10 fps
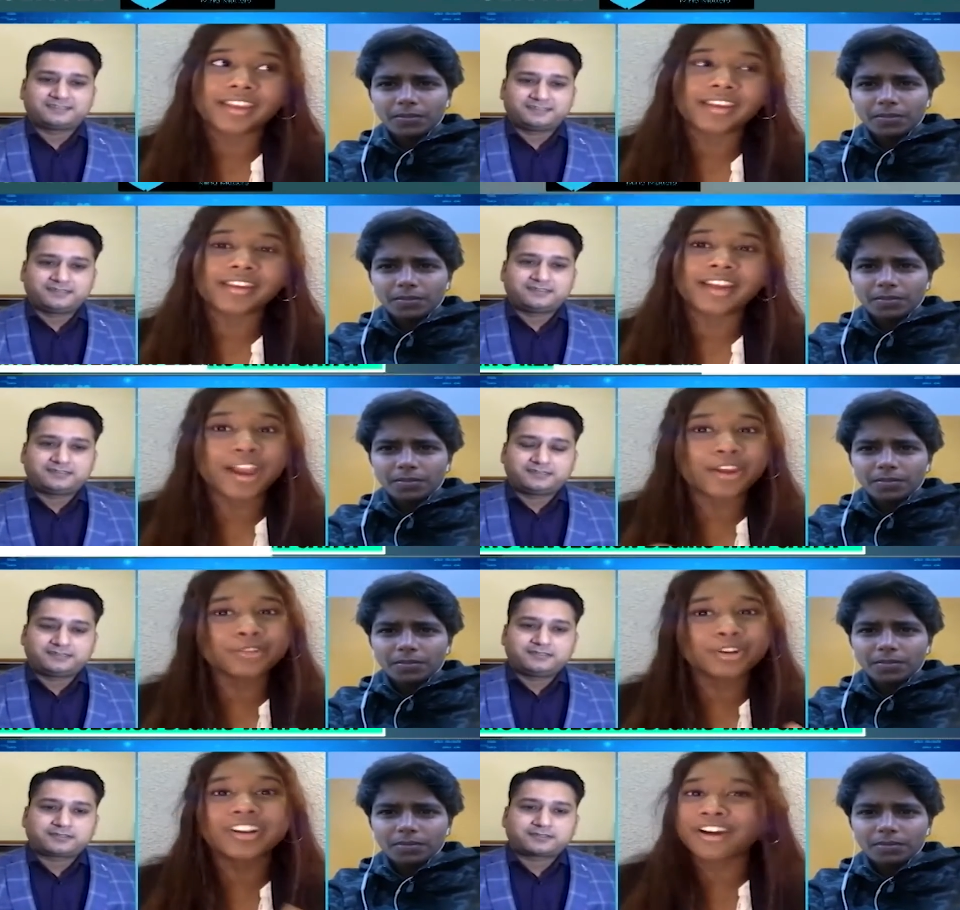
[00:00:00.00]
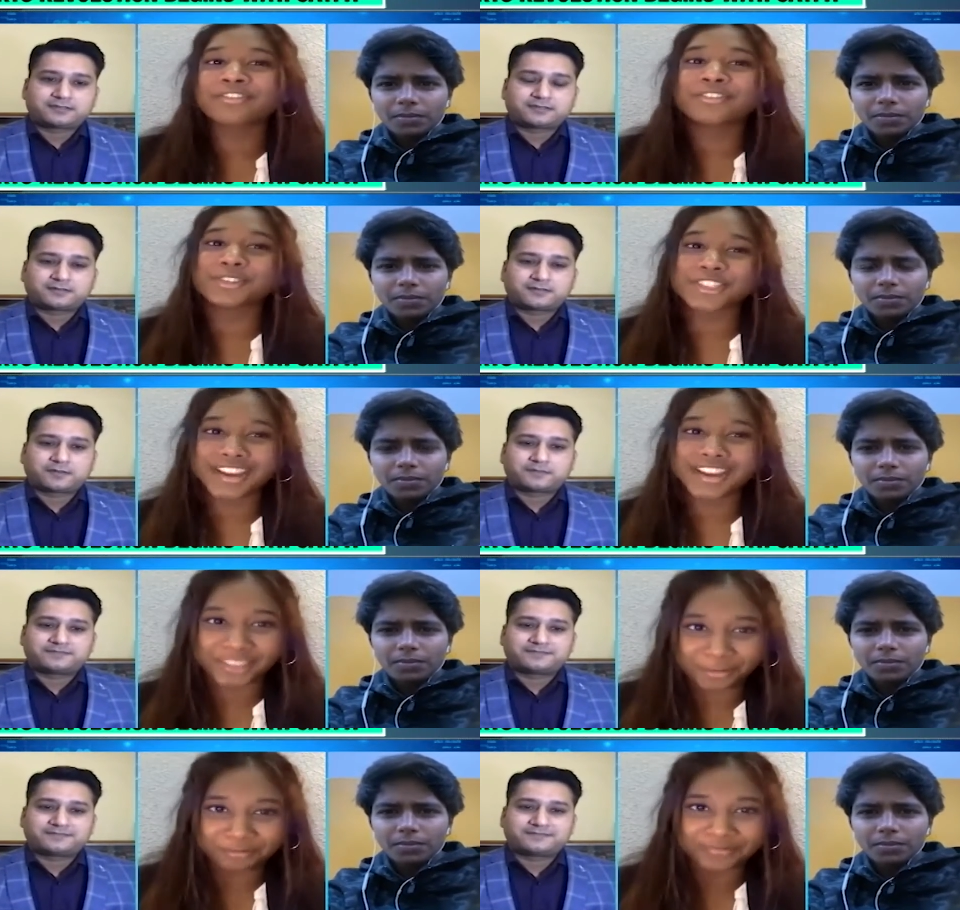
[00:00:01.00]
Speaker 1: and I would love to share
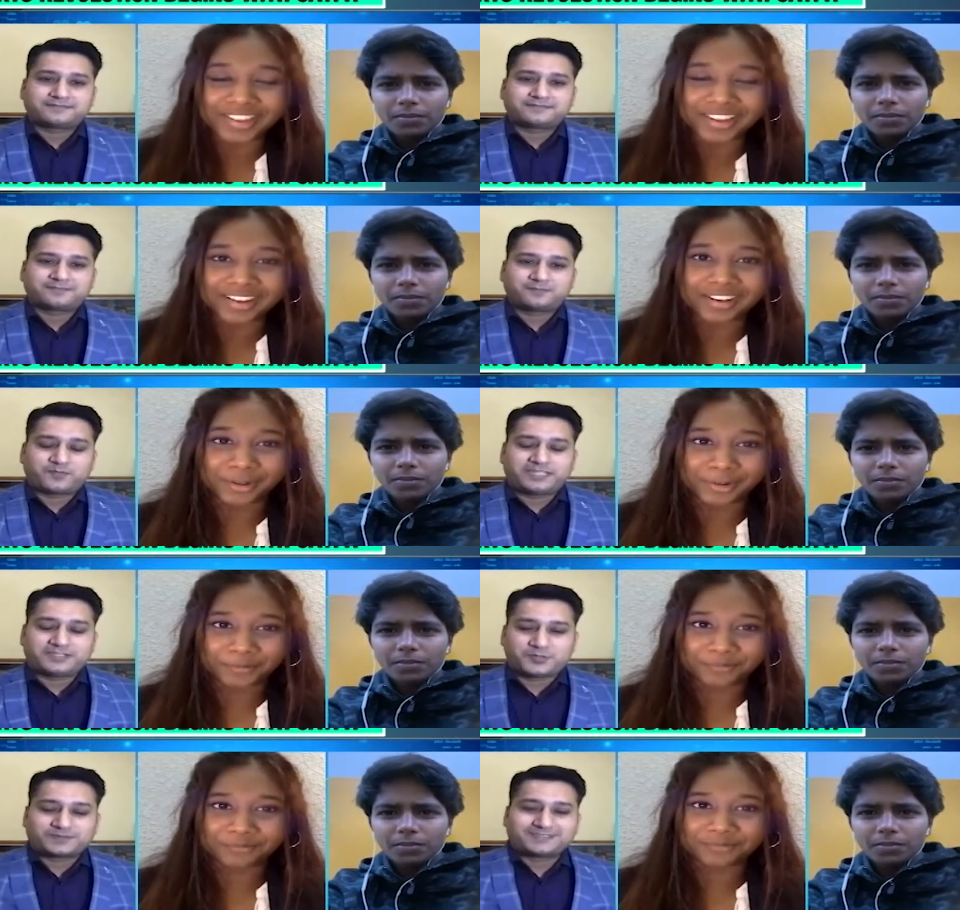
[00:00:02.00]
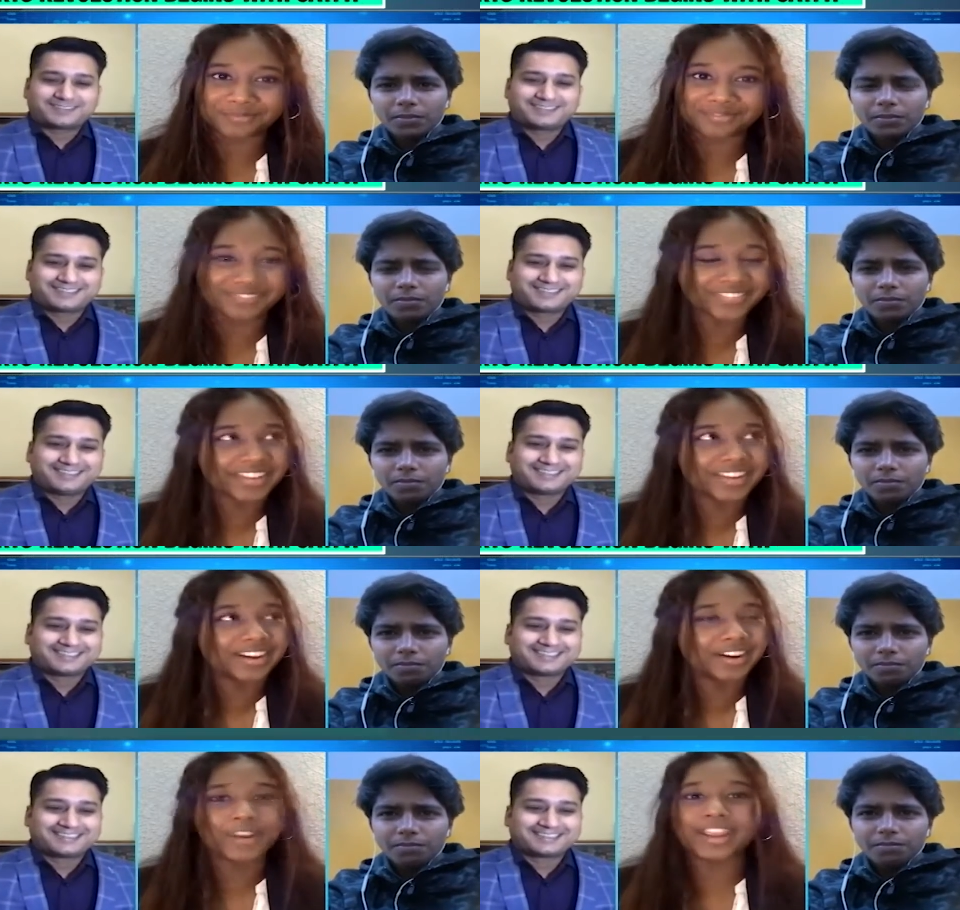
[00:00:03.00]
them. Um, Please.
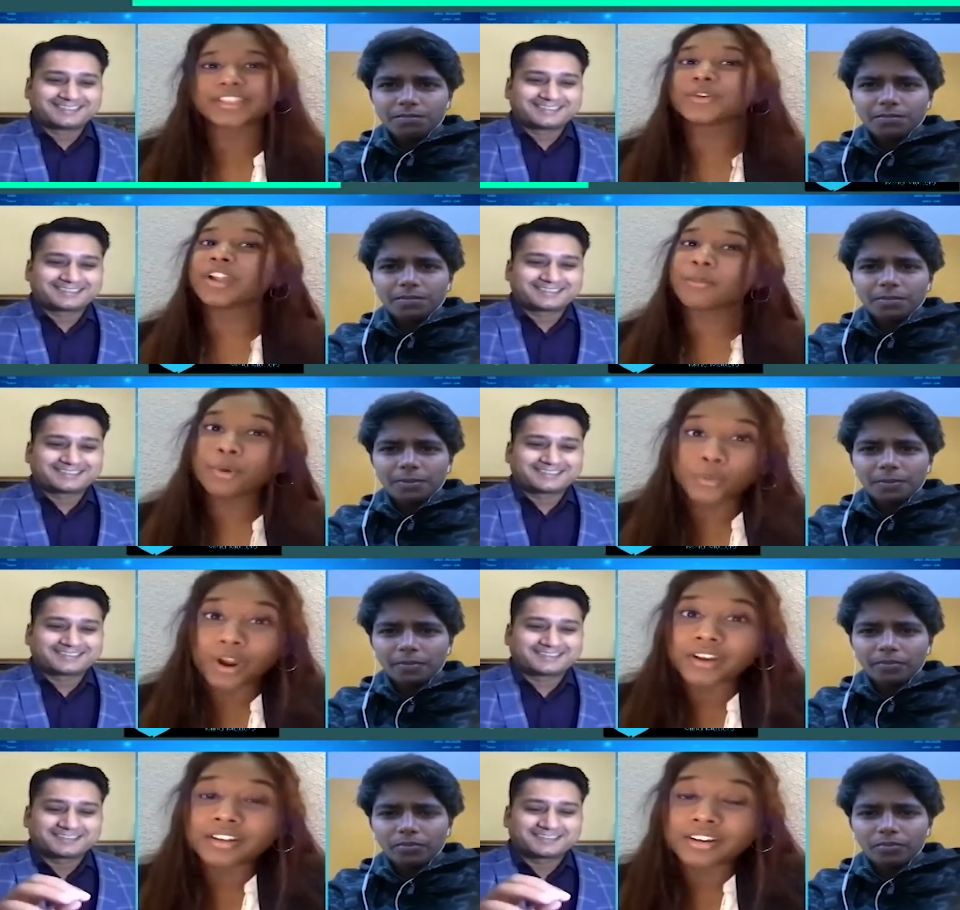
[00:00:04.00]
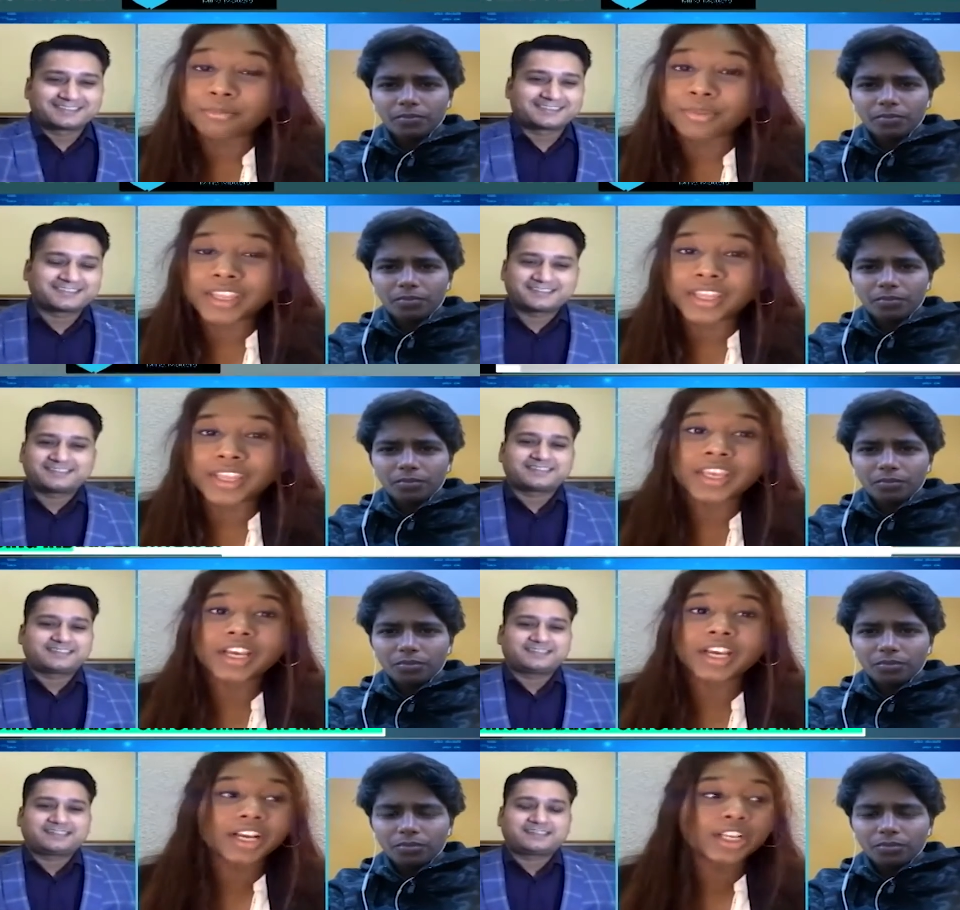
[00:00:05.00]
Okay, so number one,
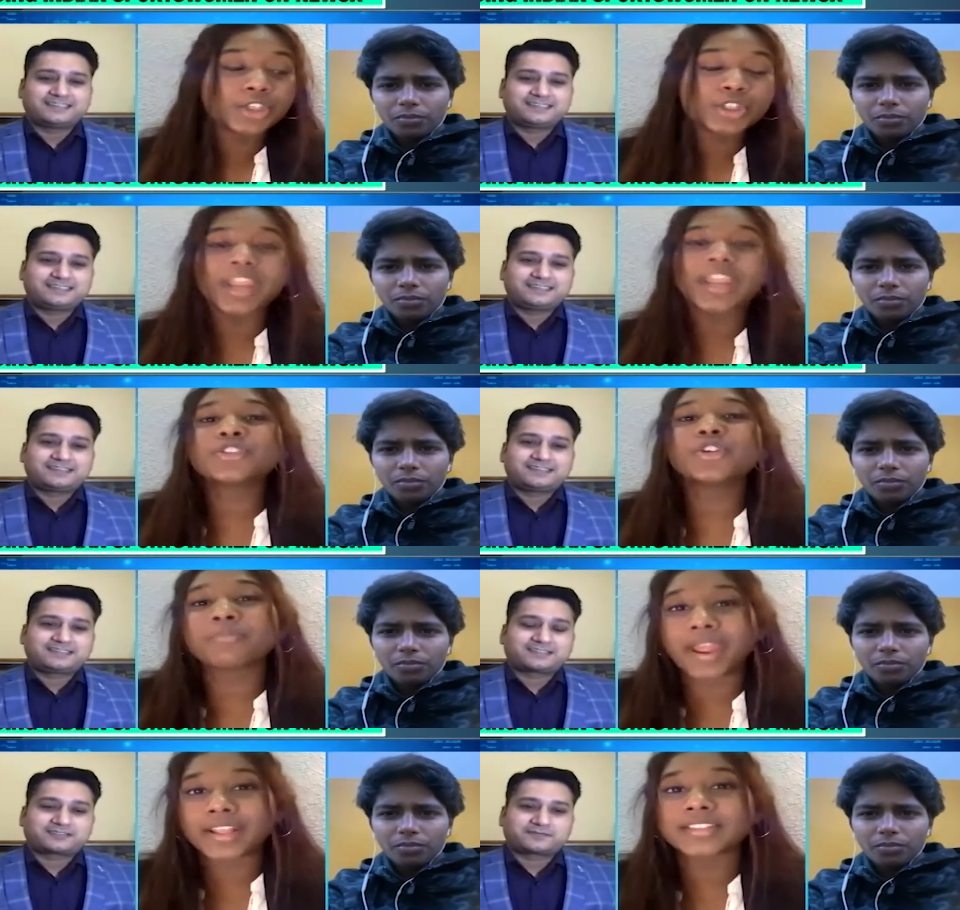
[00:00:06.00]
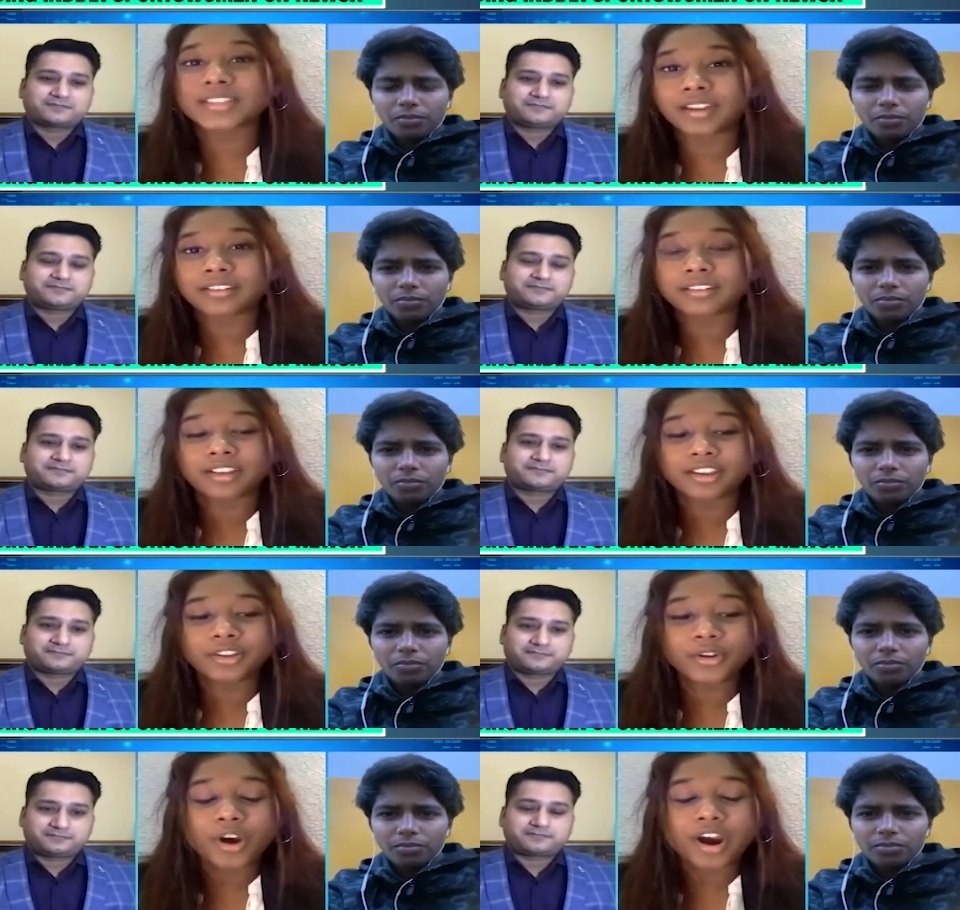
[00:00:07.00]
being change your mindset.
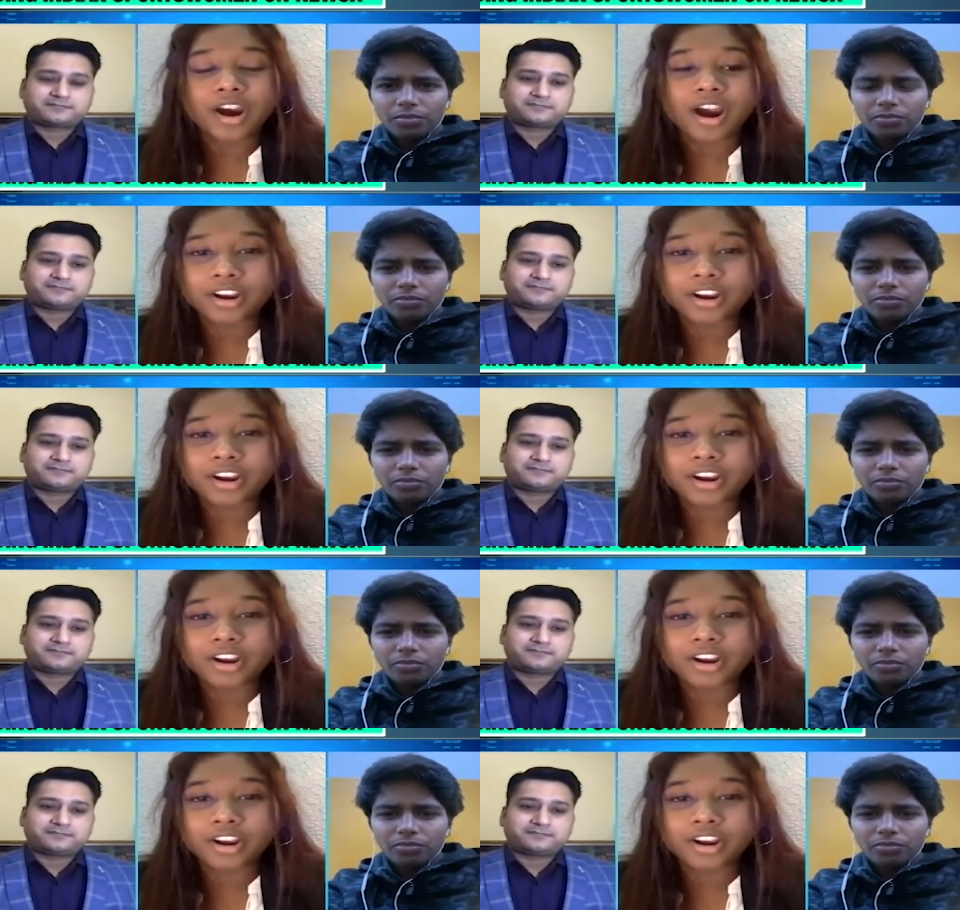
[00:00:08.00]
You know,